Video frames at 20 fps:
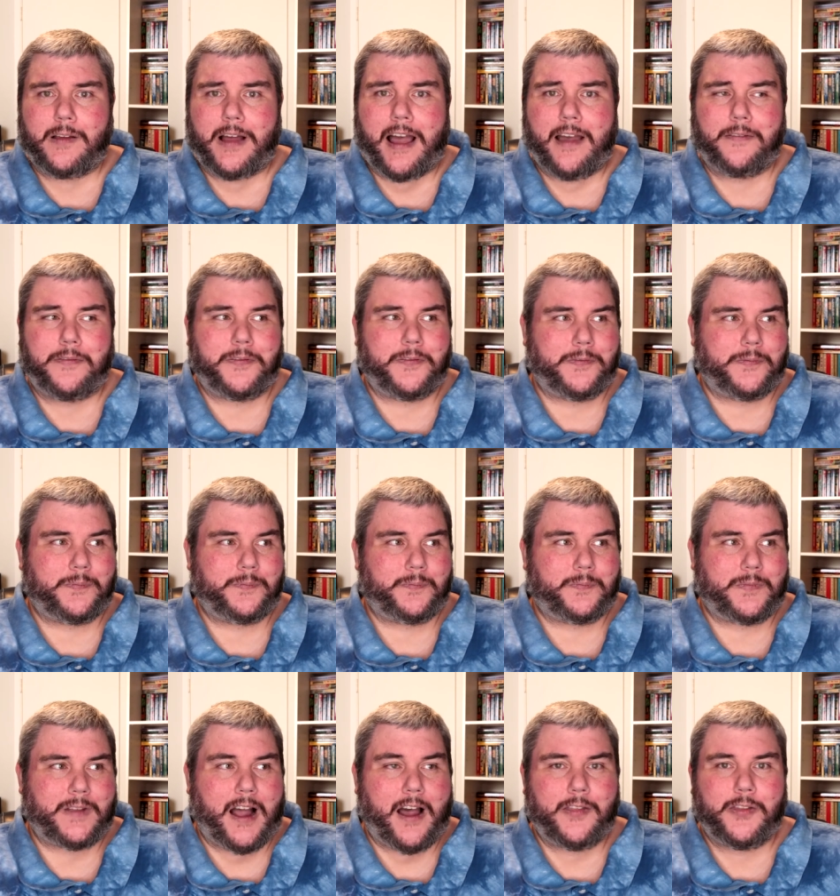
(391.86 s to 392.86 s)
I've
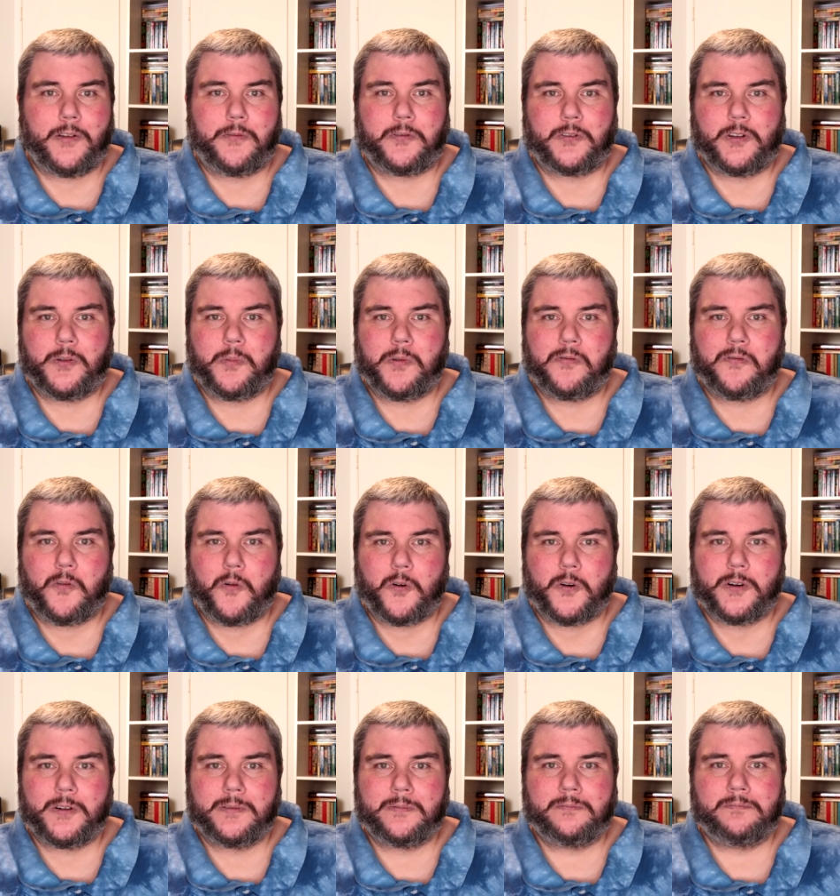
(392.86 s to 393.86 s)
gotten the flu
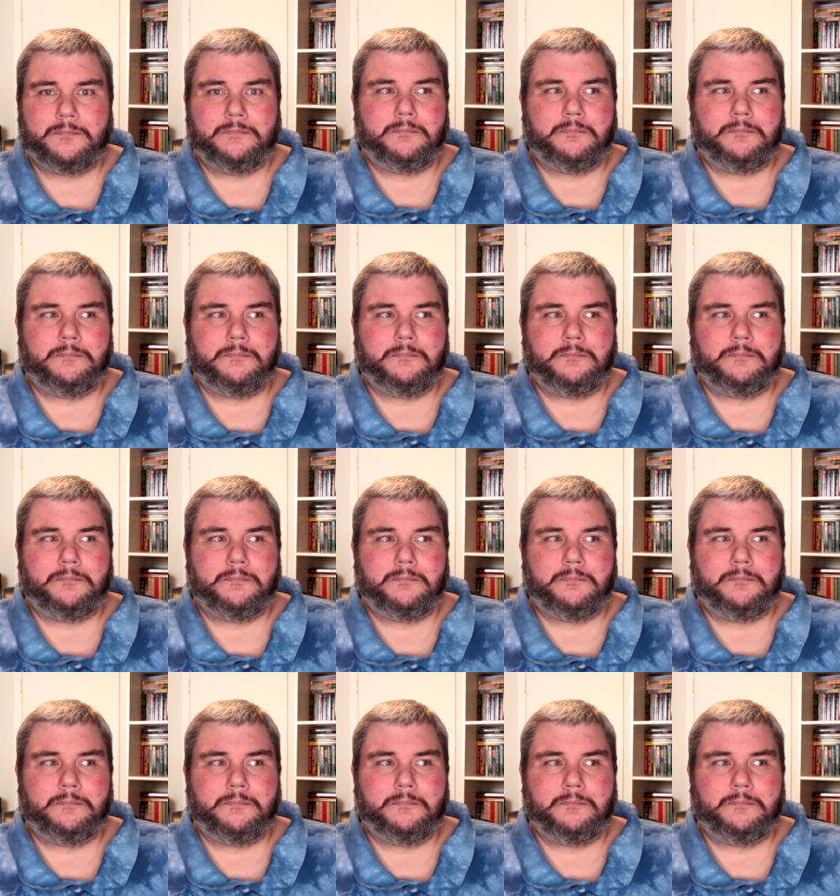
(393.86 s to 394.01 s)
before.